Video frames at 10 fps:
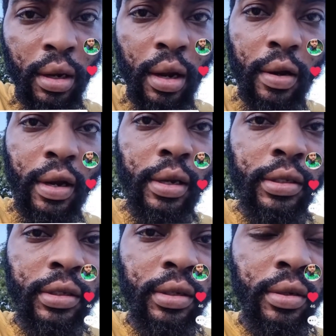
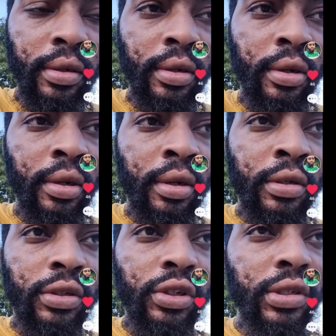Alright.
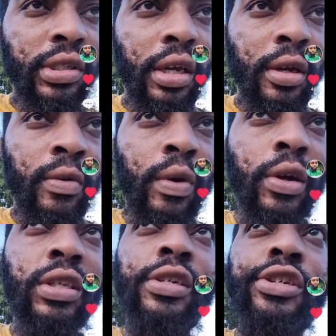Just say
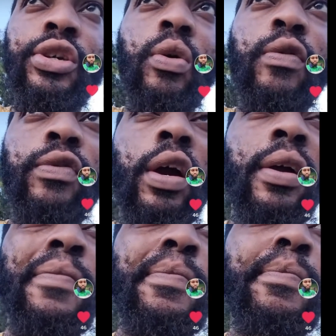we're going to teach you how to